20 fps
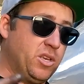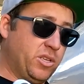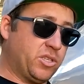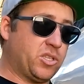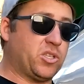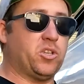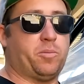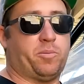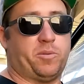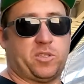
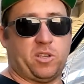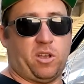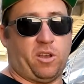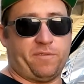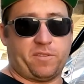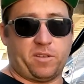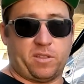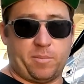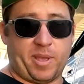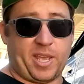super
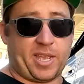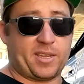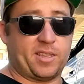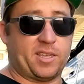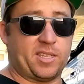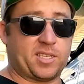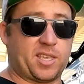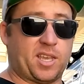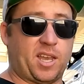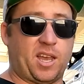soft on the back of
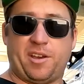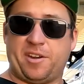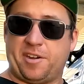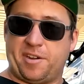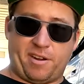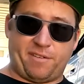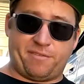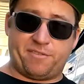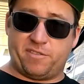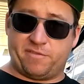this car. I don't
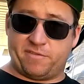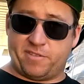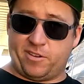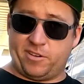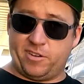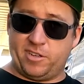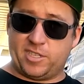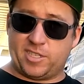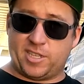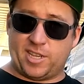know if you've
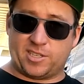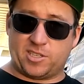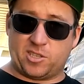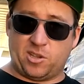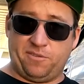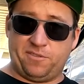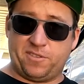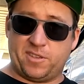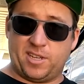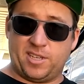noticed how
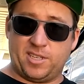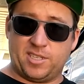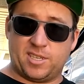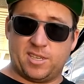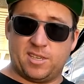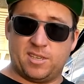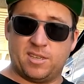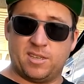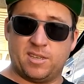soft it is.